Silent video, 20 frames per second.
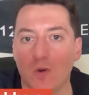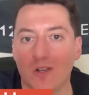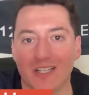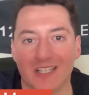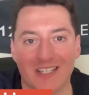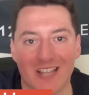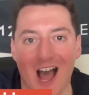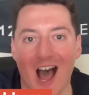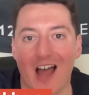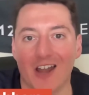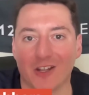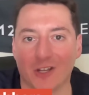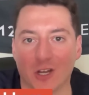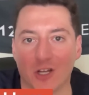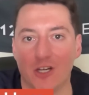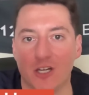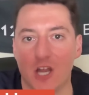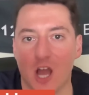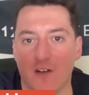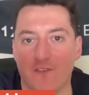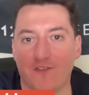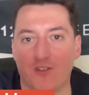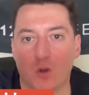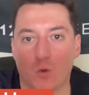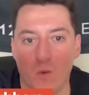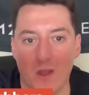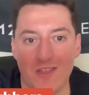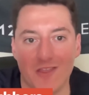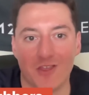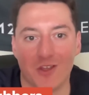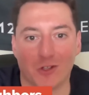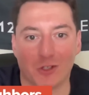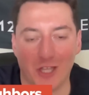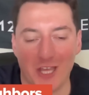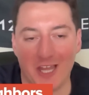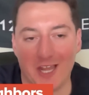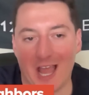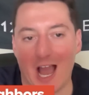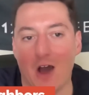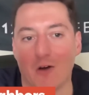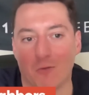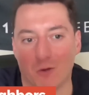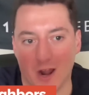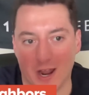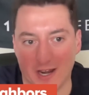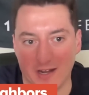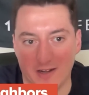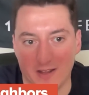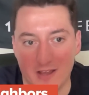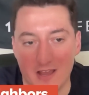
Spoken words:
is not good enough to win the league outright.